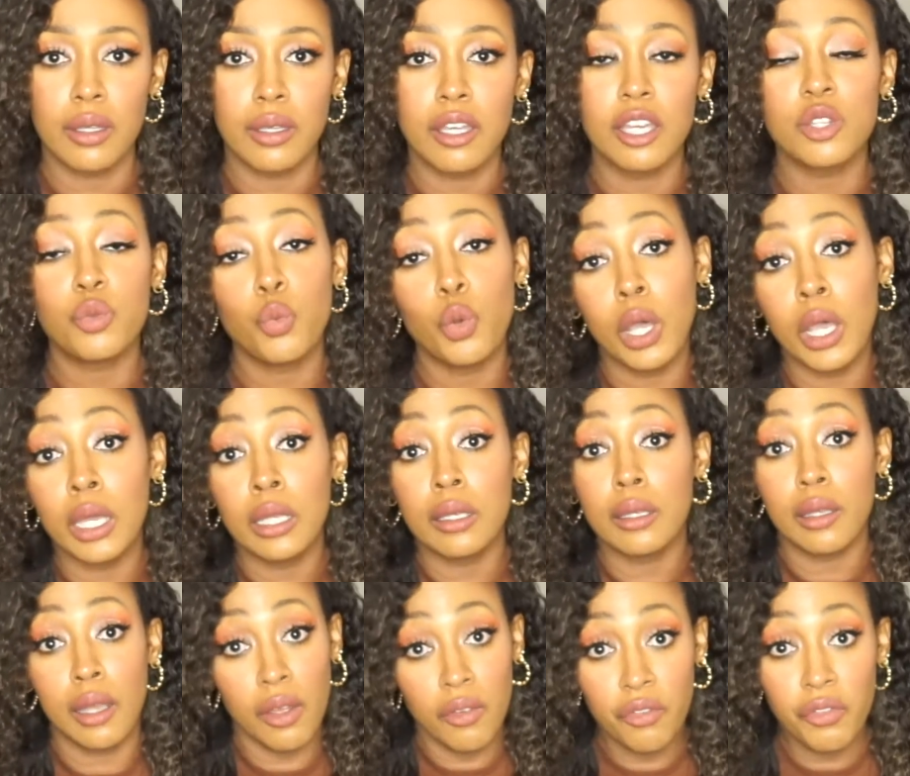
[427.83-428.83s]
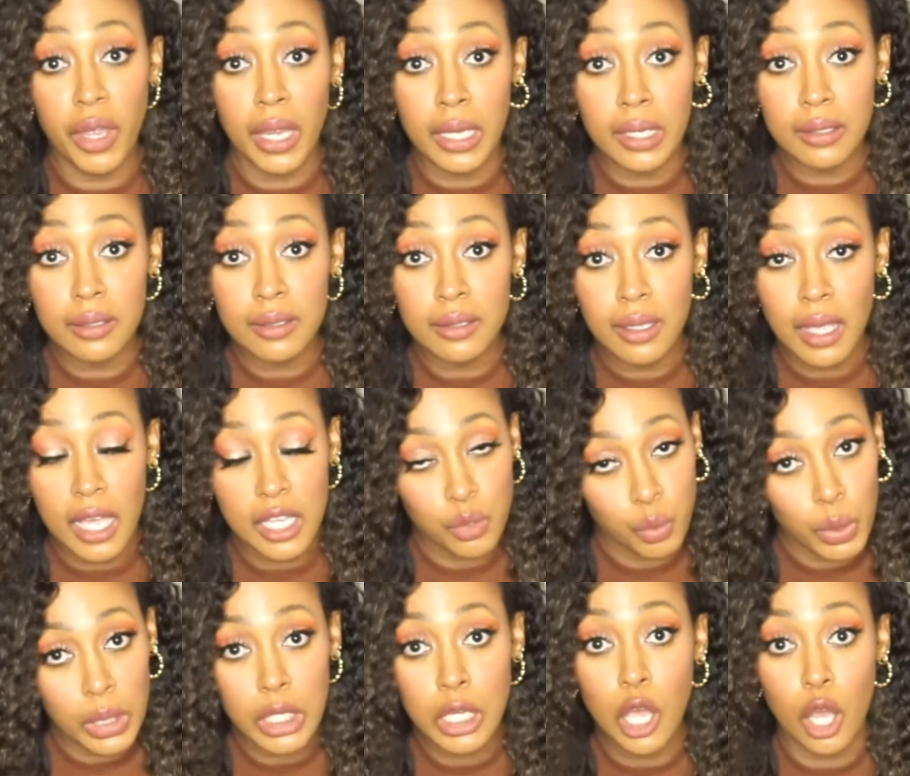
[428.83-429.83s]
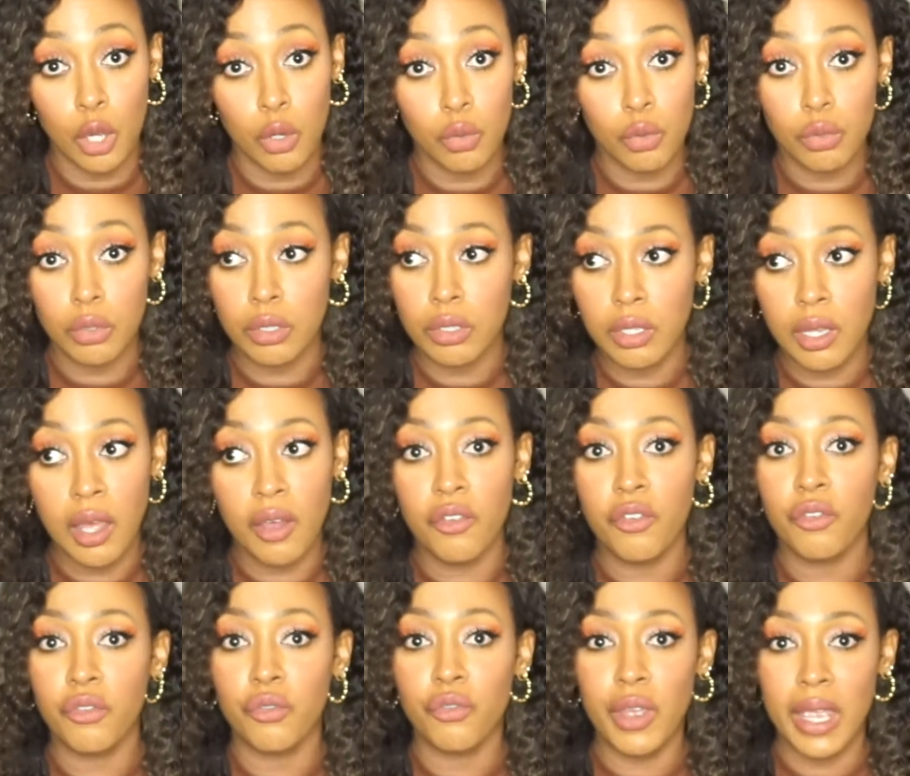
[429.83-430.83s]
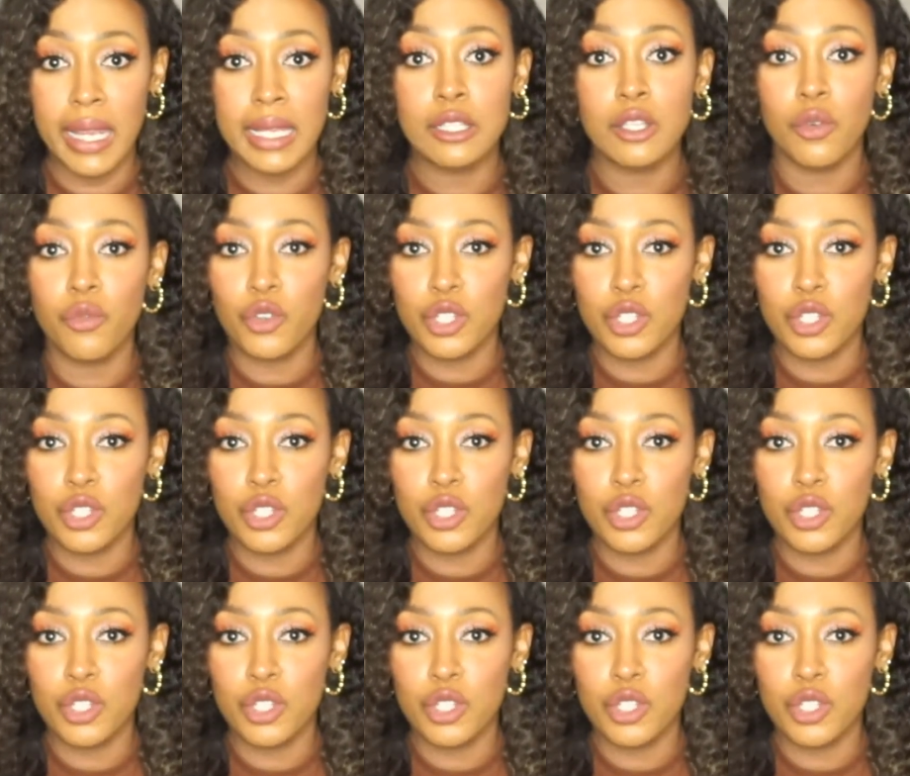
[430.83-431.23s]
Because one, love fades, as we know. Love fades over